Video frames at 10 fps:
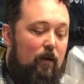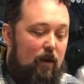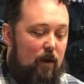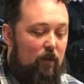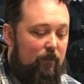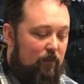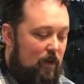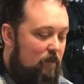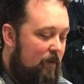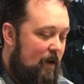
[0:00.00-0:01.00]
Now let's
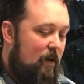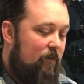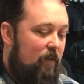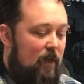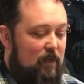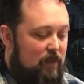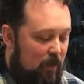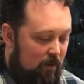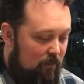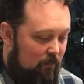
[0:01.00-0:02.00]
say you've got everything
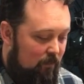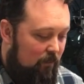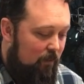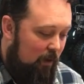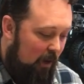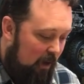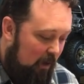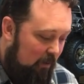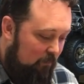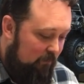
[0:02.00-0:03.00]
done
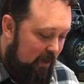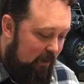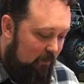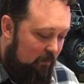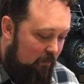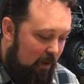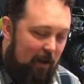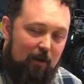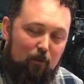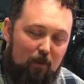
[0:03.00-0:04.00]
and you've got
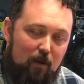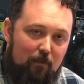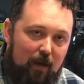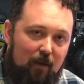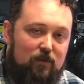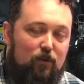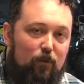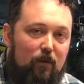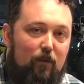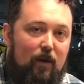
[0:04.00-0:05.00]
your mini bikes and you
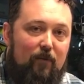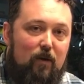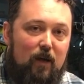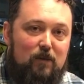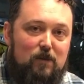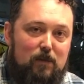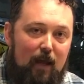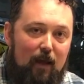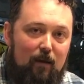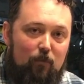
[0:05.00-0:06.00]
really want to have a nice
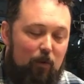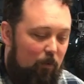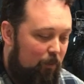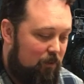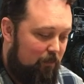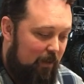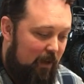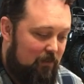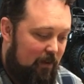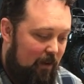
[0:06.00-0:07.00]
stand to be able to put your
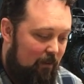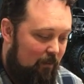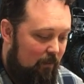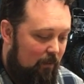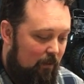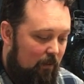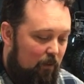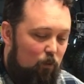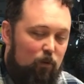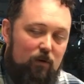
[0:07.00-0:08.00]
bikes on.
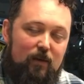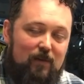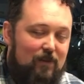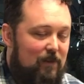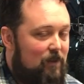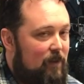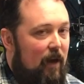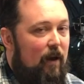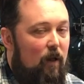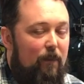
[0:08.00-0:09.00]
There really isn't a
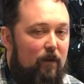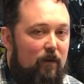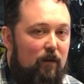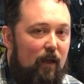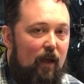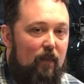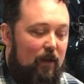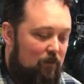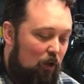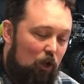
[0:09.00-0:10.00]
stand out there today
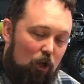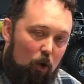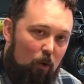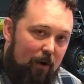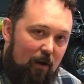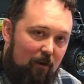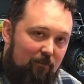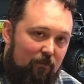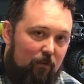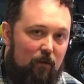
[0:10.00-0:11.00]
that's low enough
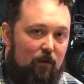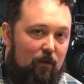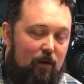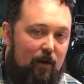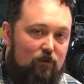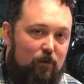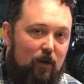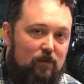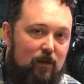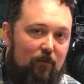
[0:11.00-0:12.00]
for the
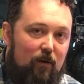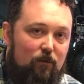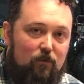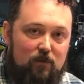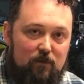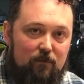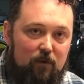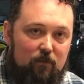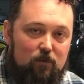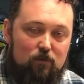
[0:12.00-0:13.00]
Trail 70s or
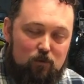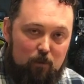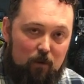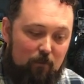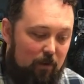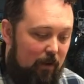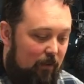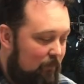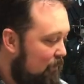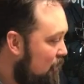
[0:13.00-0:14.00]
Z50s or smaller
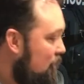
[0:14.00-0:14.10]
bikes.